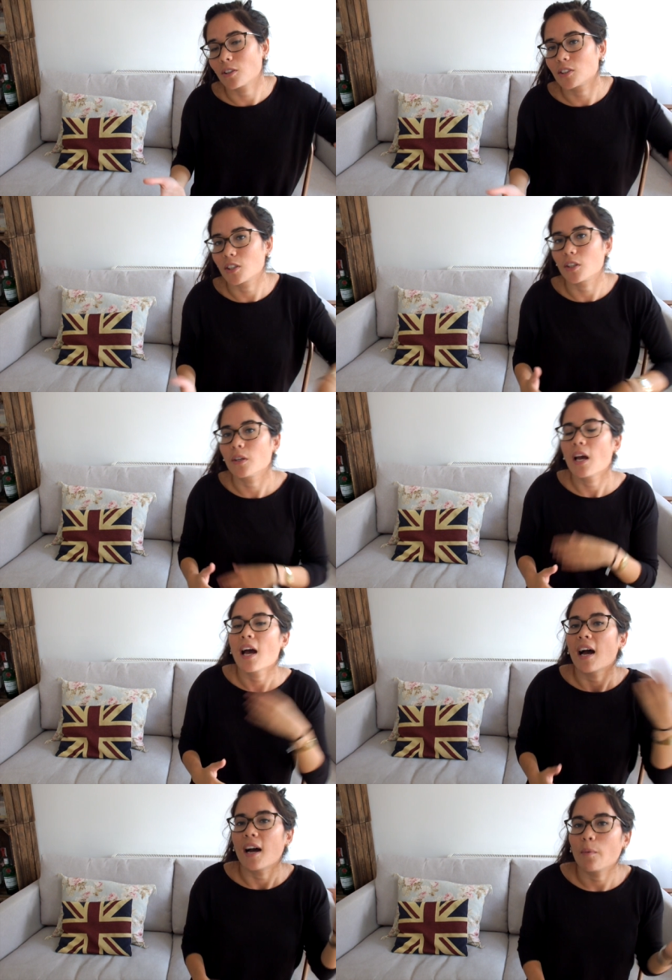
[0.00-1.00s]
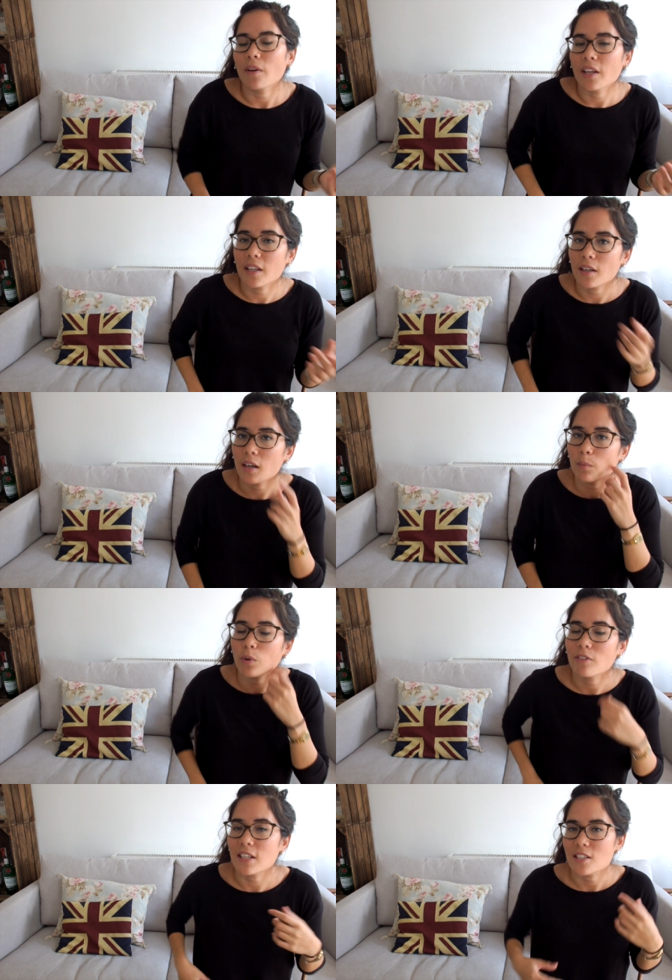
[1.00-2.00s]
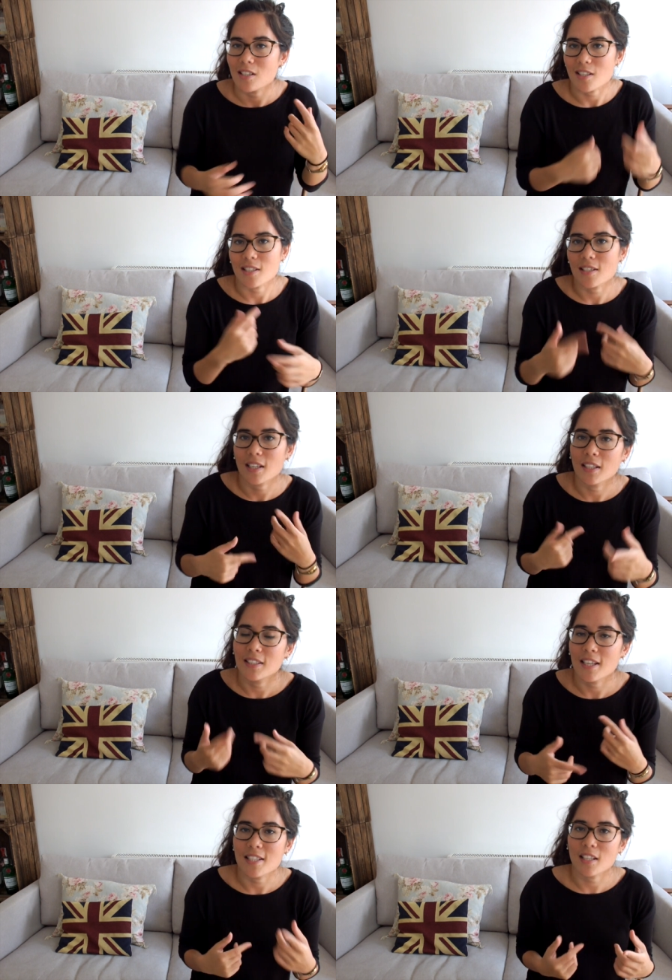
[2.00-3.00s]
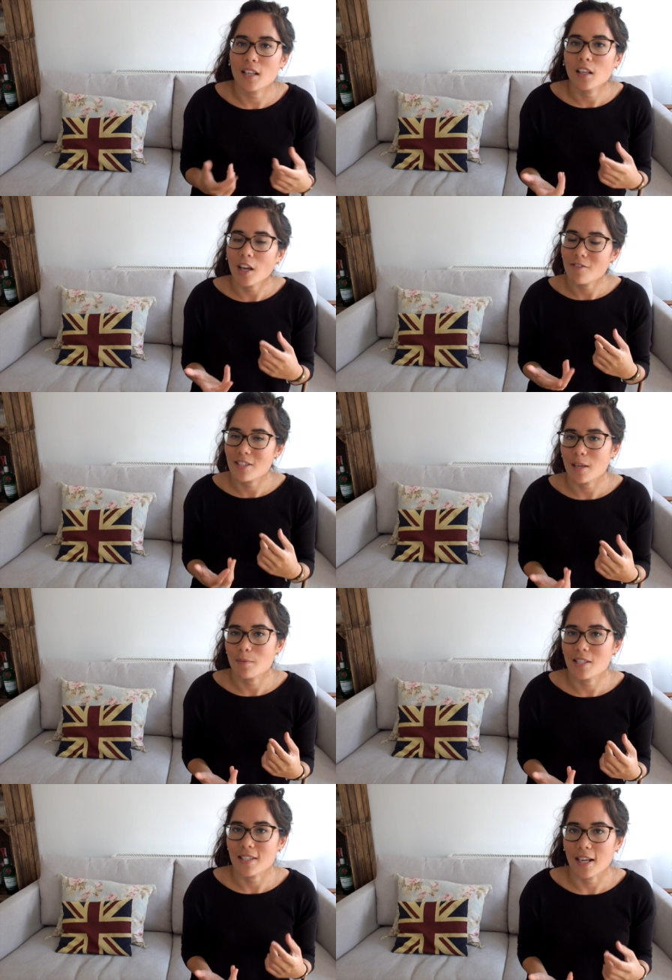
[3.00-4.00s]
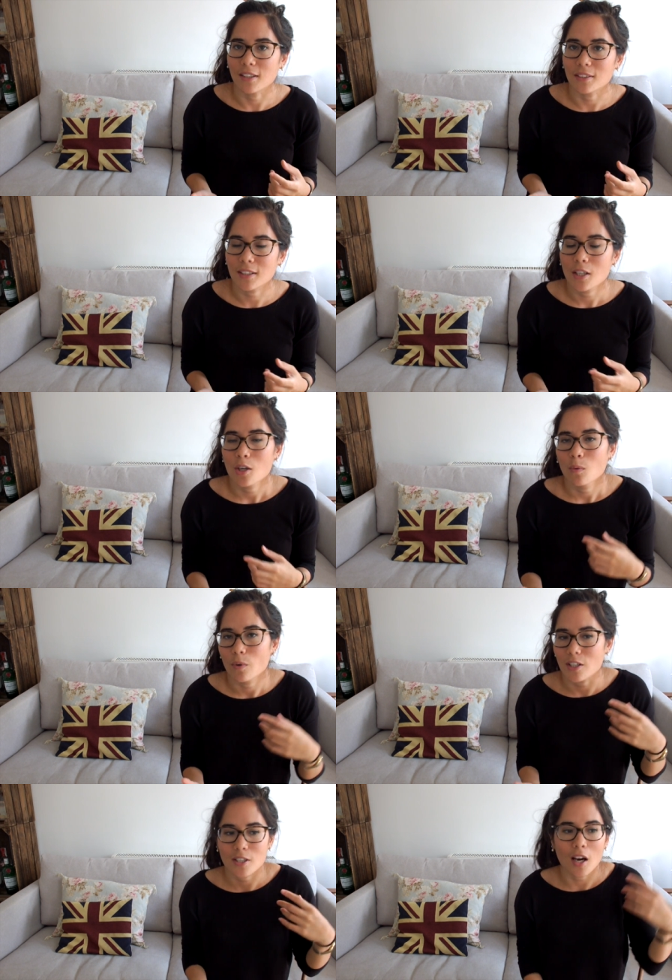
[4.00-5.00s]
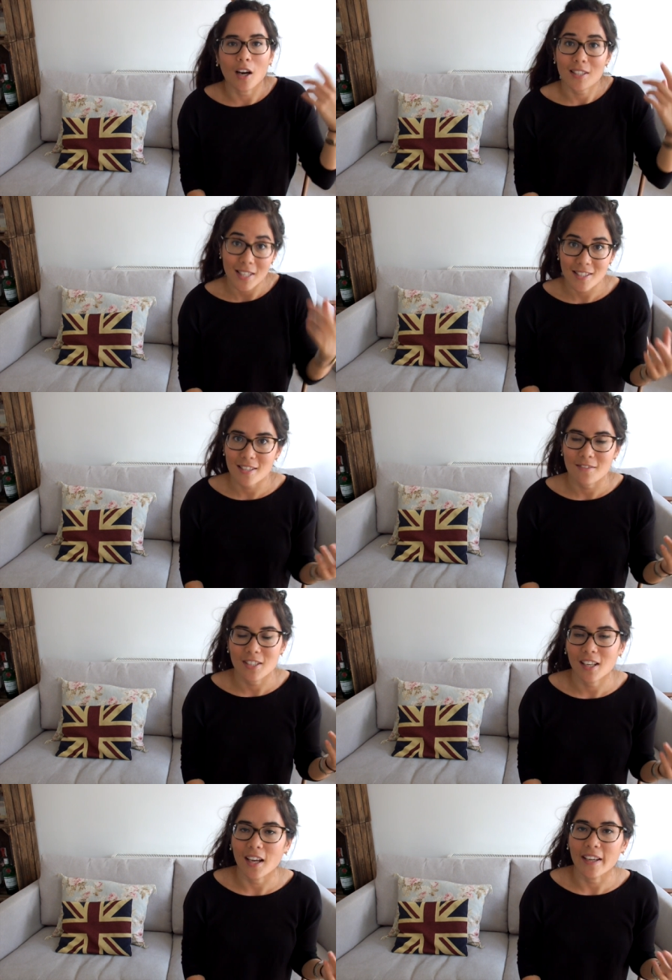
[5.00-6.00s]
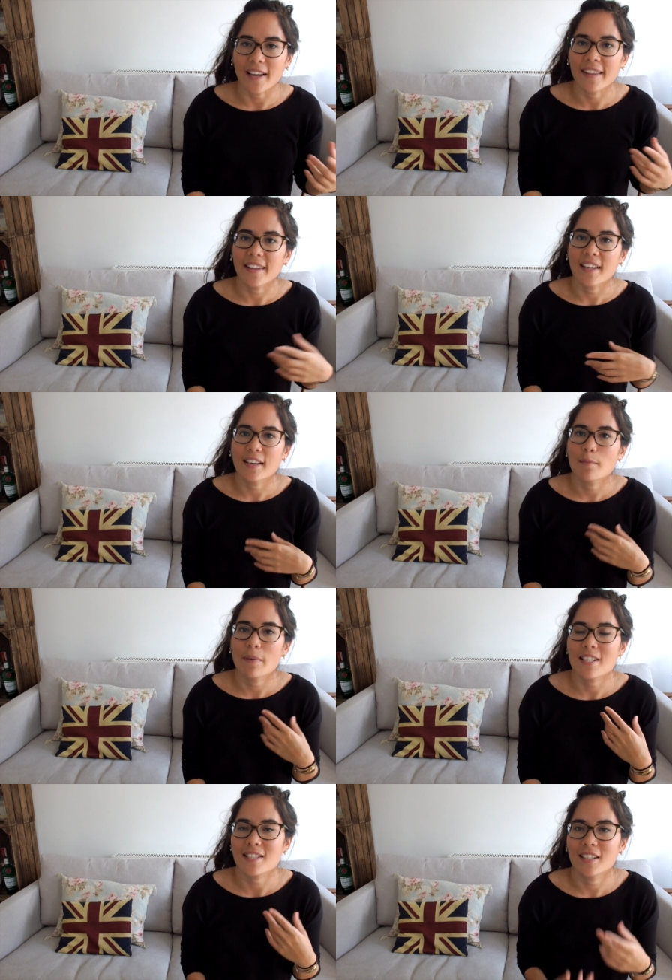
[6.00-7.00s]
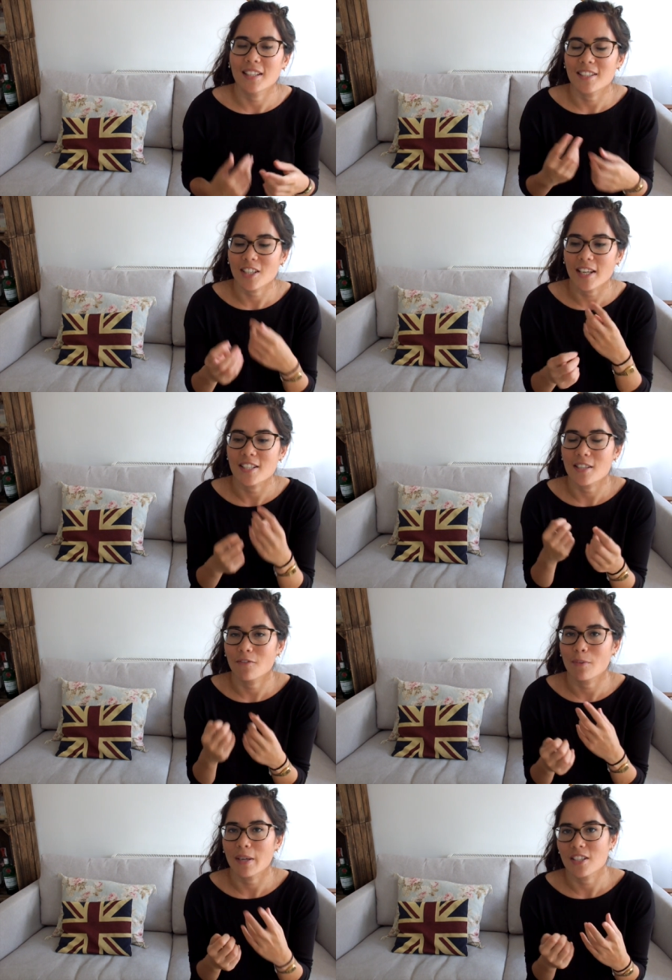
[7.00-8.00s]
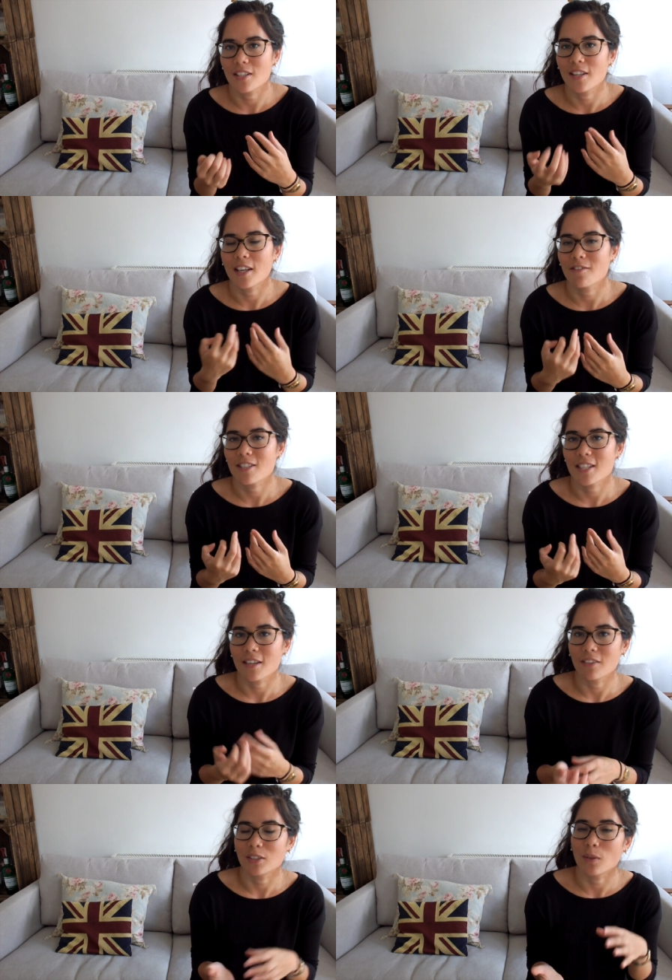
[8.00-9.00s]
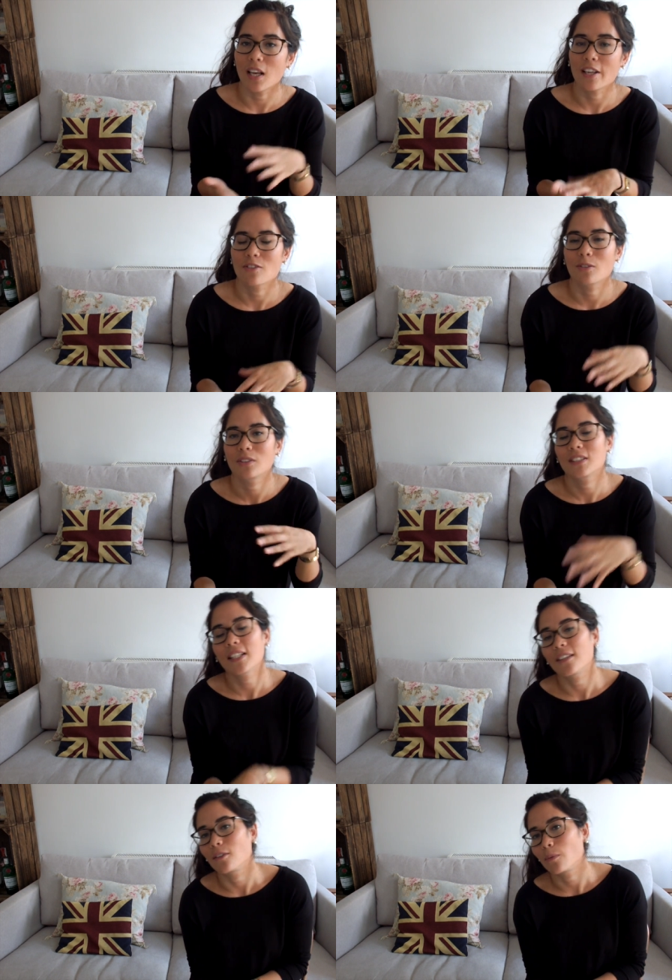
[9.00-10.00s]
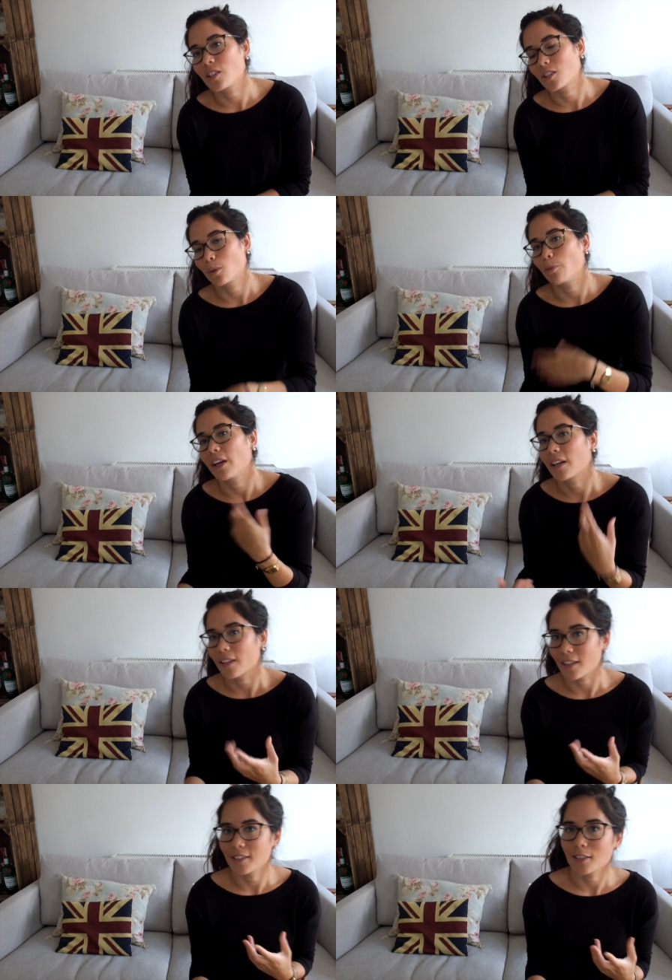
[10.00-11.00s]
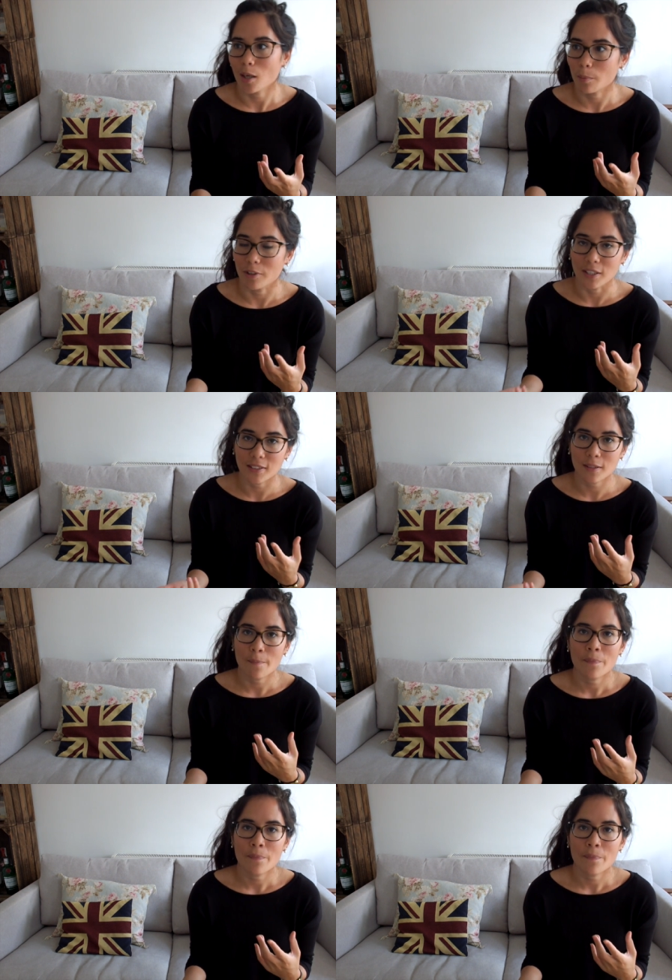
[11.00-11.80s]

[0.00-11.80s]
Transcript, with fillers: onto and what, it, and what the retina does is it contains light receptor cells which are sensitive to light and they basically change the information that they receive into an electrical signal which your brain can then interpret.